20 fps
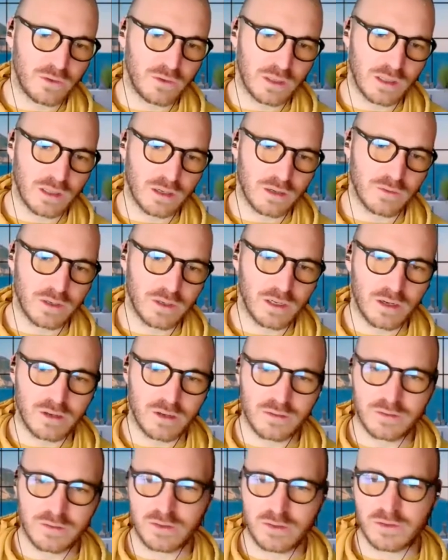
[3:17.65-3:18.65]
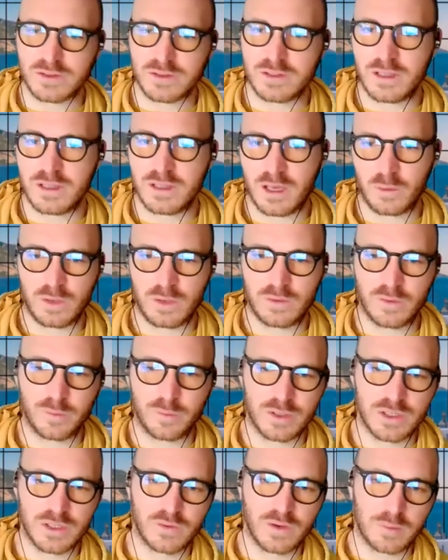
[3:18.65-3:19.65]
If you click over here, you'll see that we have a
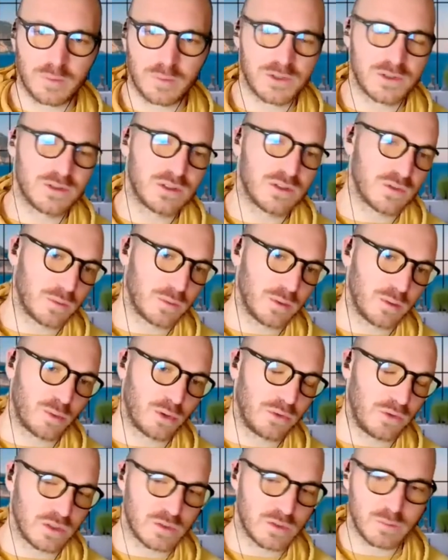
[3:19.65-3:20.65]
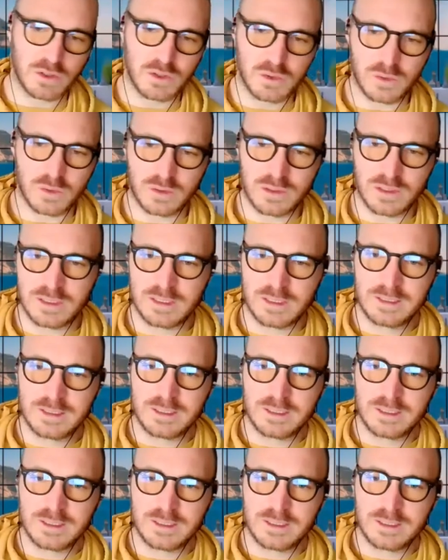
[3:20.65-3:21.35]
bunch of options from the previous module.